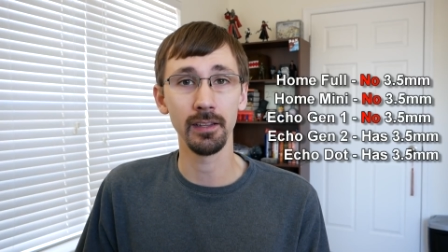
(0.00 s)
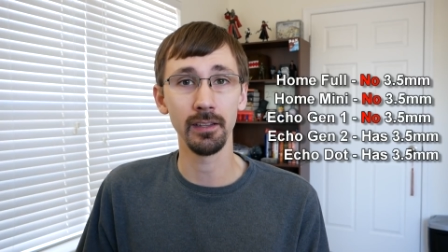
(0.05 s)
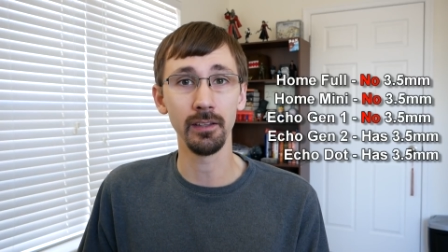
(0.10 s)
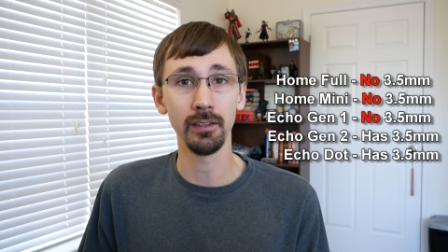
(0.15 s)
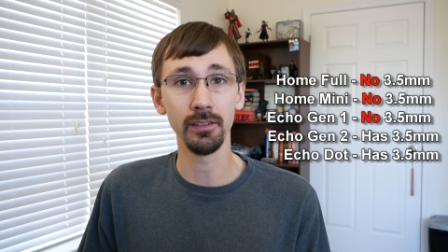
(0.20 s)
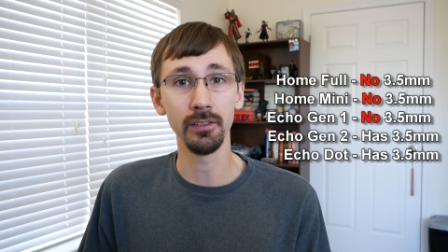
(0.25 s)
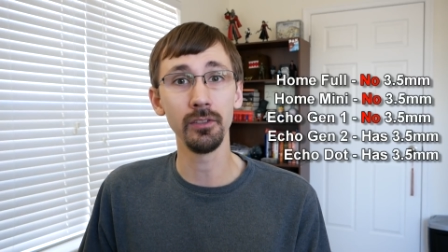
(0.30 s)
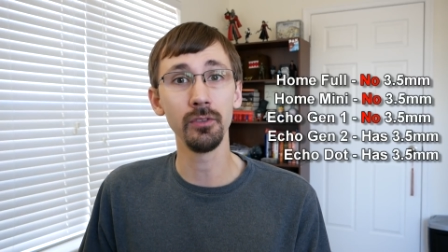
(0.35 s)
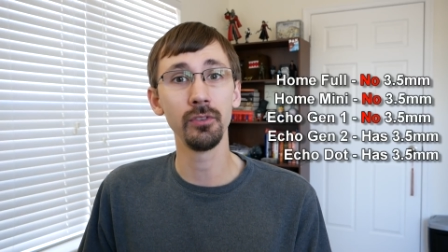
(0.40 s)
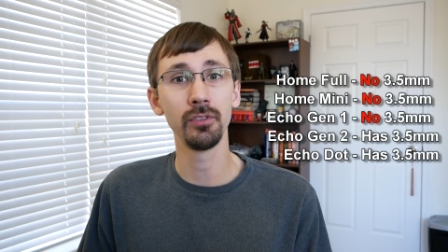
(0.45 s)
the
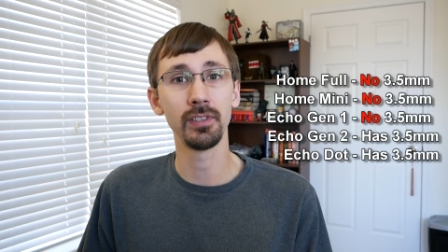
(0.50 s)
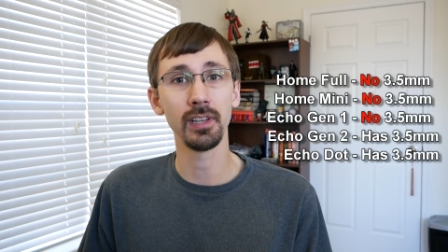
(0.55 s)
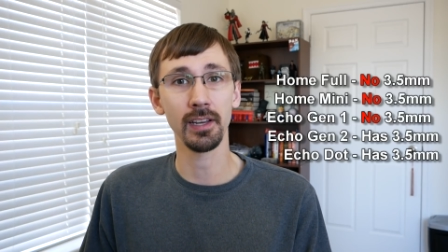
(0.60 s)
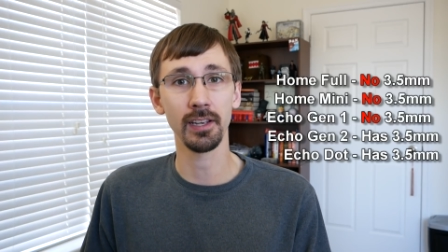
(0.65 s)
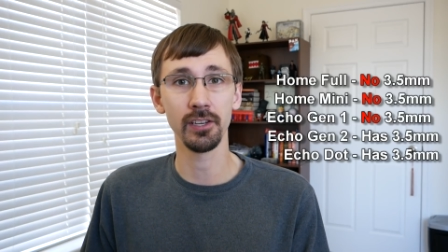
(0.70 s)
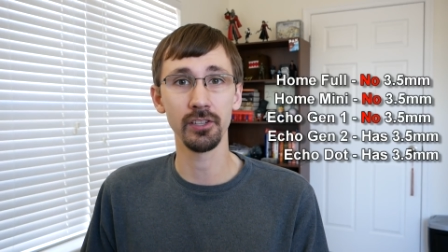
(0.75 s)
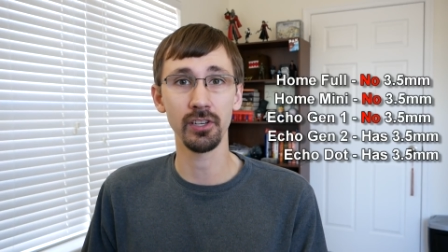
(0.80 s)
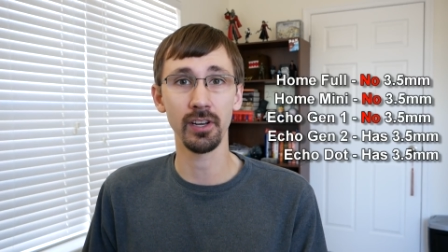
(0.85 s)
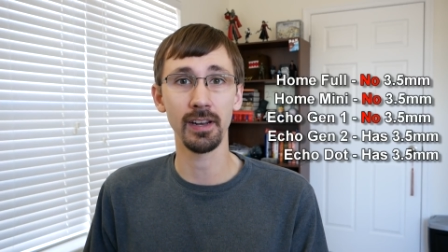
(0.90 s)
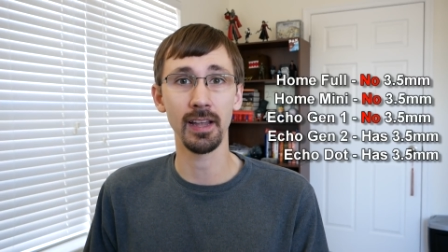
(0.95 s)
new
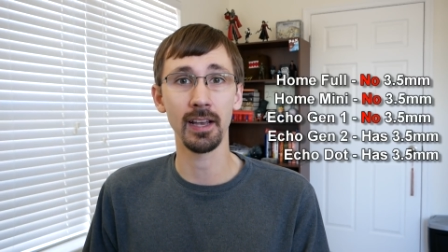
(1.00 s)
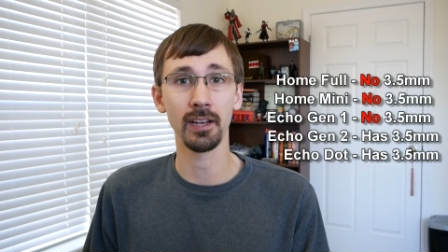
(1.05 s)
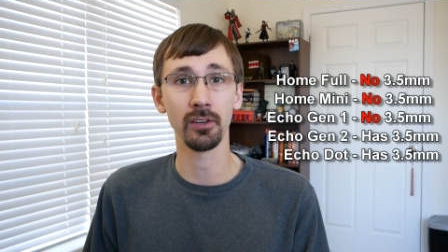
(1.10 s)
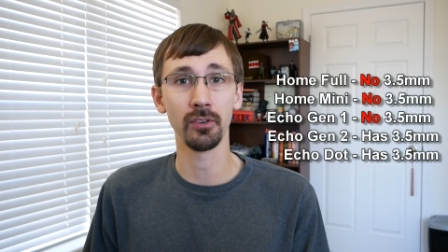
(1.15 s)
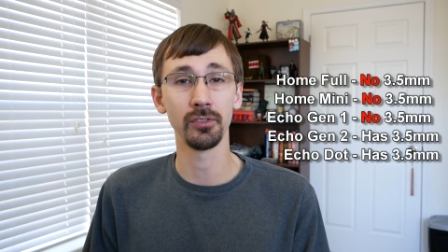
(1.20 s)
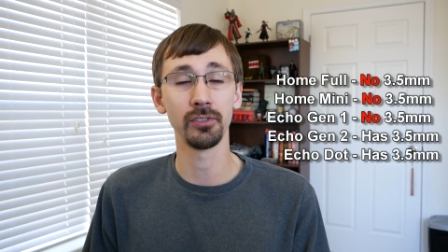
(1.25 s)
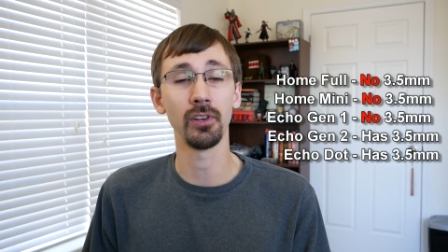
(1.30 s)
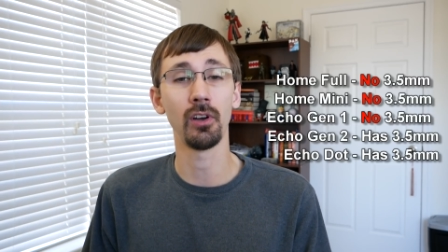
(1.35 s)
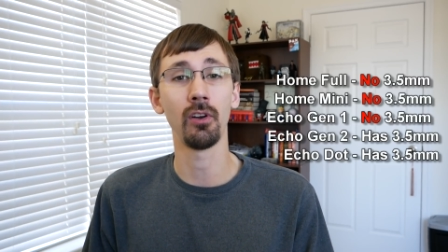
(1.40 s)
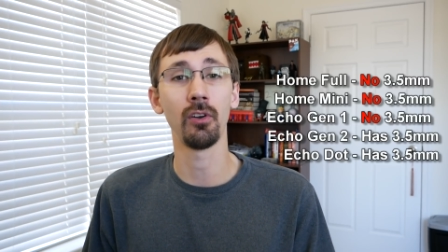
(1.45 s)
second gen
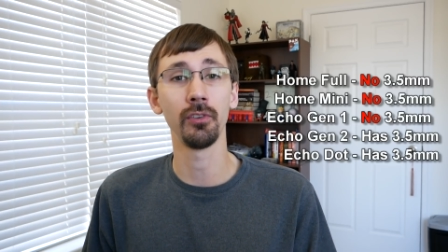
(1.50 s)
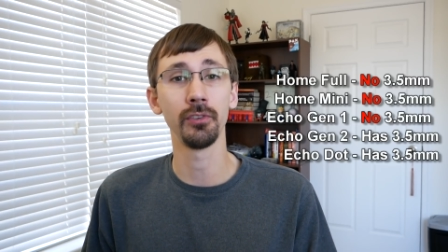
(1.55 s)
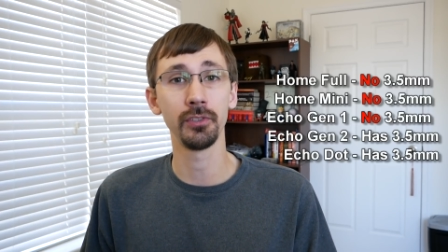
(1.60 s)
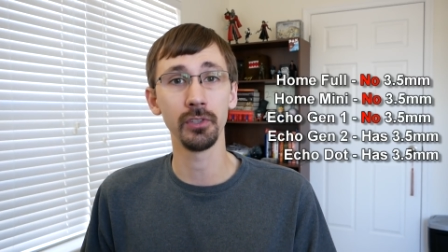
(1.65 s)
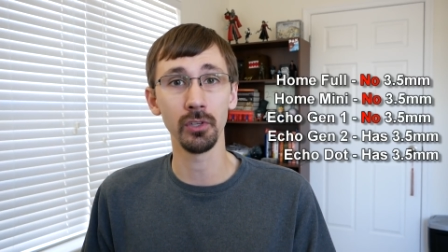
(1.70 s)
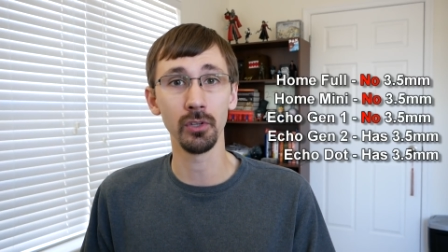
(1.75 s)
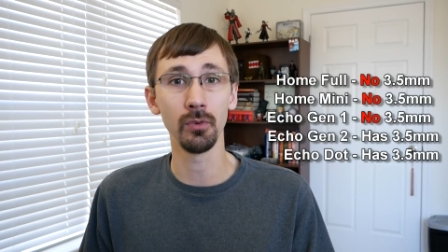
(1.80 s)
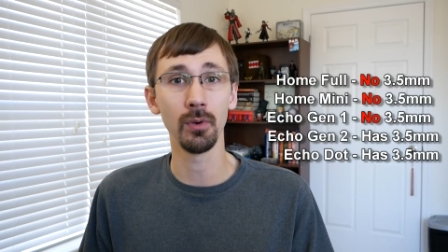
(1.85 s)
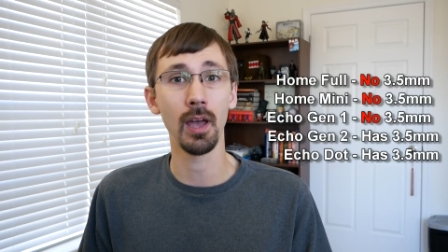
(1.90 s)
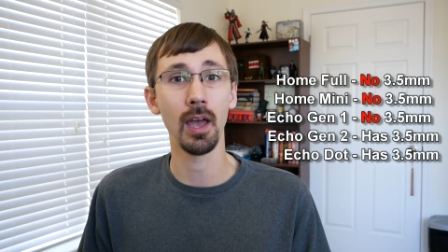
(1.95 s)
Echoes all
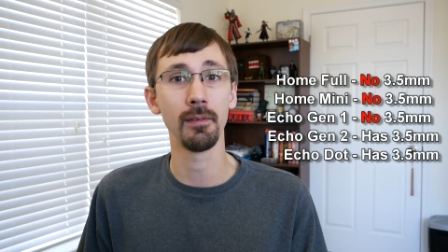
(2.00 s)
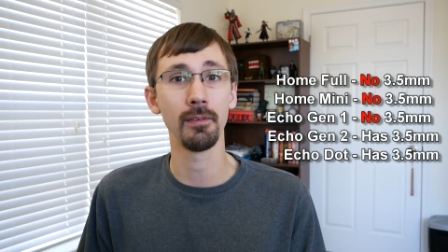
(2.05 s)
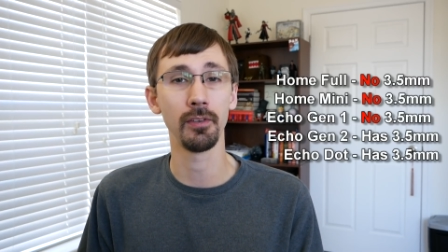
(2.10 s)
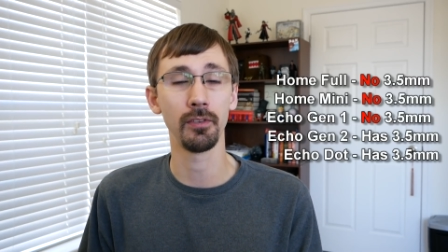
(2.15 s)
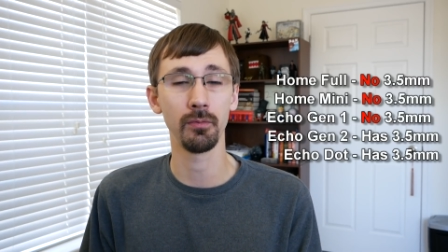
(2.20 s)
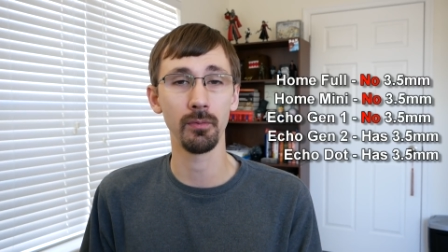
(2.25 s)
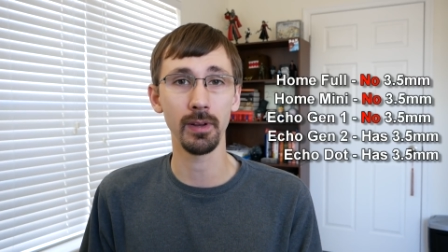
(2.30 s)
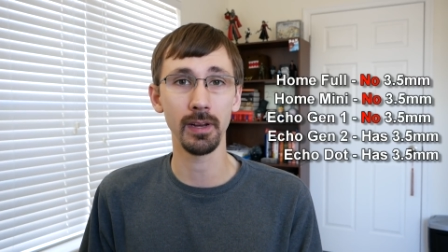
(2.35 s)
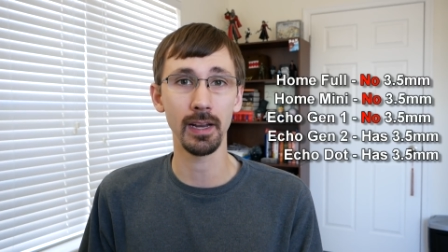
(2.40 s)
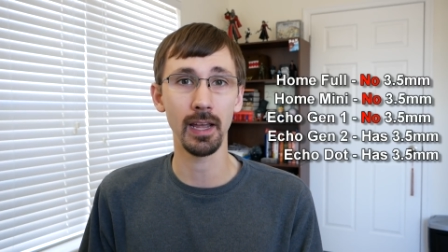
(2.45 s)
do have a
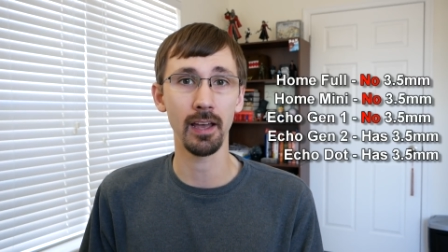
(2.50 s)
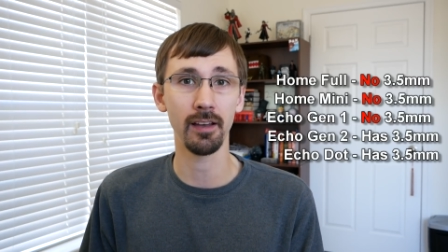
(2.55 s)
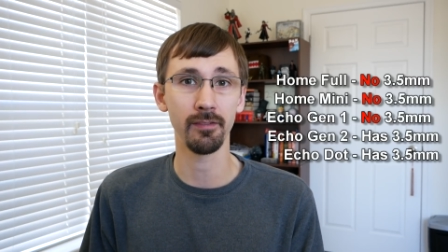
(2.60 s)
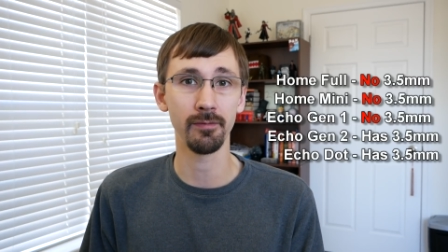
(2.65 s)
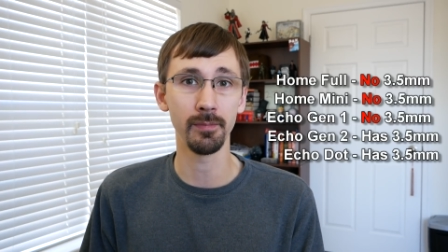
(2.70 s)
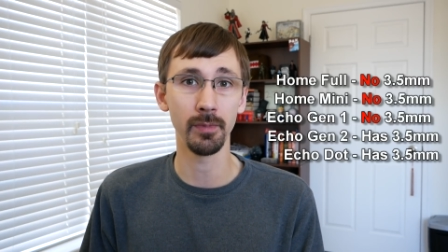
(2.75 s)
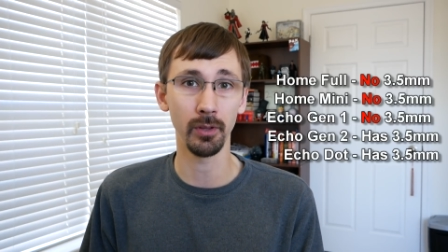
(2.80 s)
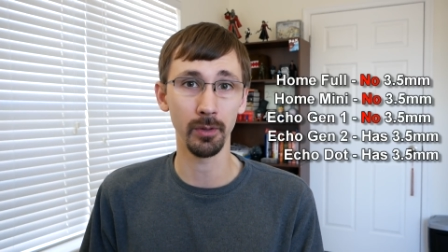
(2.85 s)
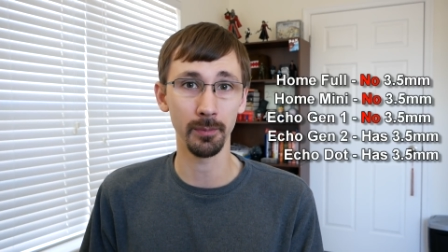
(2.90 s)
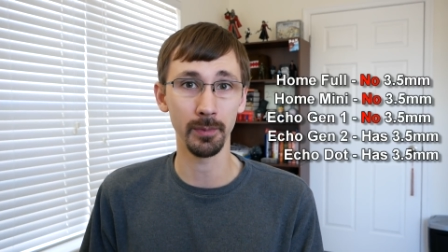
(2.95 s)

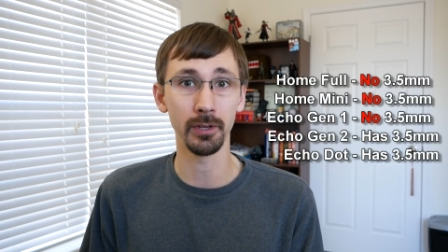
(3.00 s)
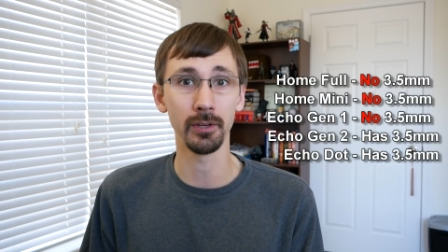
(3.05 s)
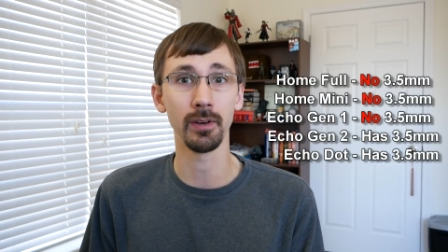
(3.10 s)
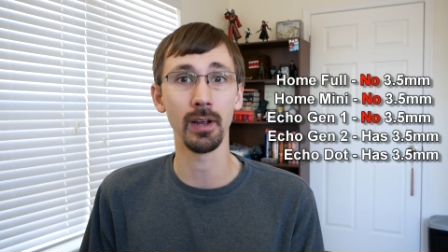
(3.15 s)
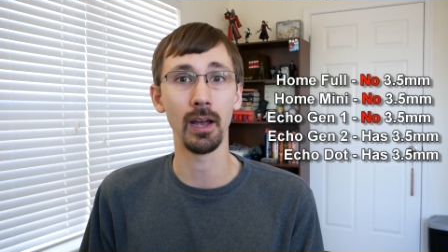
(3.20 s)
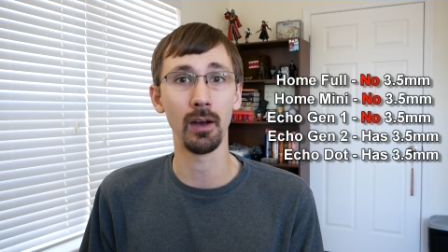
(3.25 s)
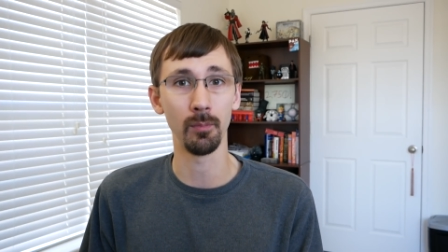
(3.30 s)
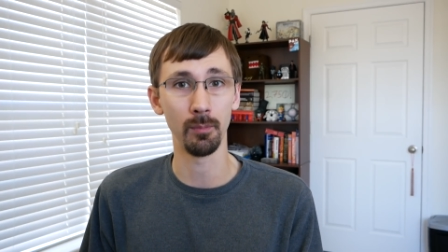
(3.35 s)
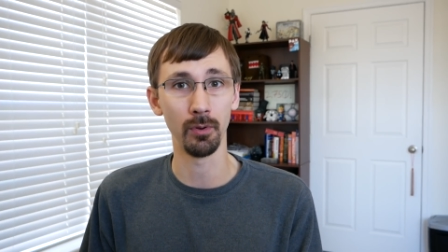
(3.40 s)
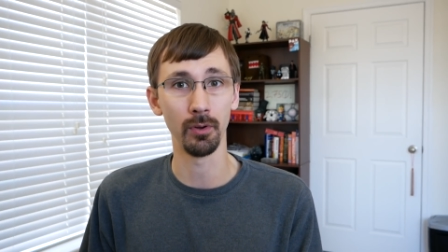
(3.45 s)
3.5mm
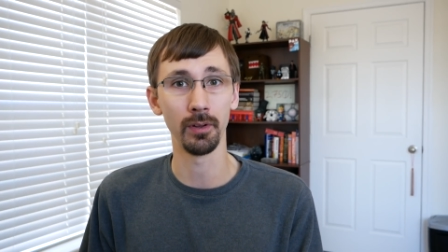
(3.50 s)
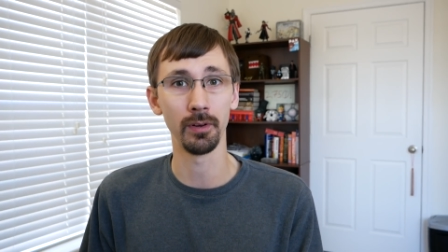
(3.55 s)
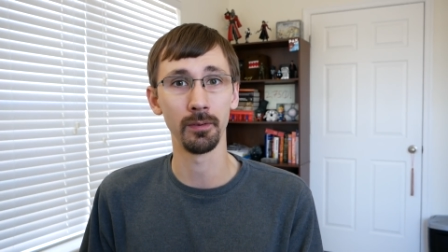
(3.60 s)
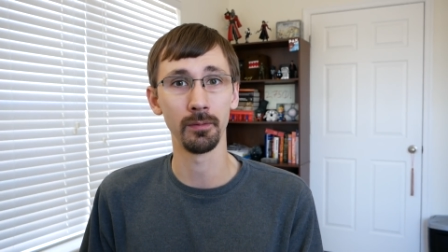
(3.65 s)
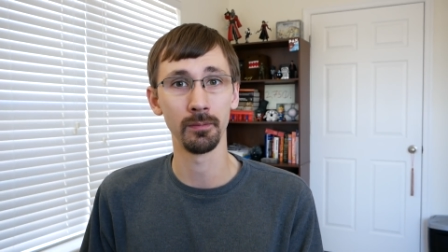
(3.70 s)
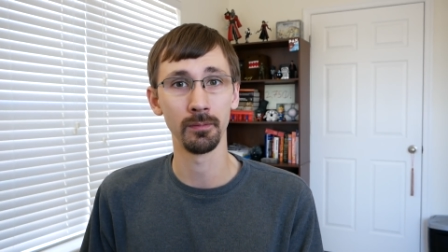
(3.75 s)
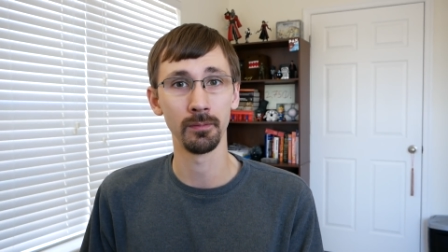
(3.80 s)
output.